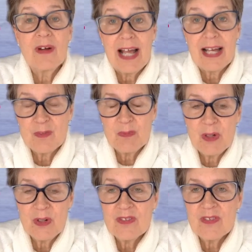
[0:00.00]

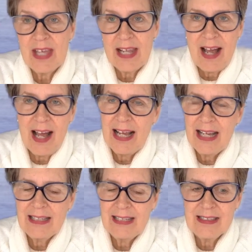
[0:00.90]
experts that i
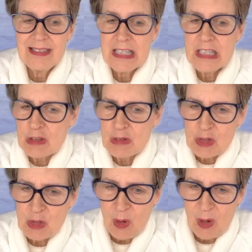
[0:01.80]
continue to
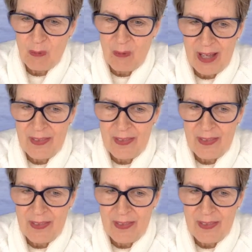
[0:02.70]
work with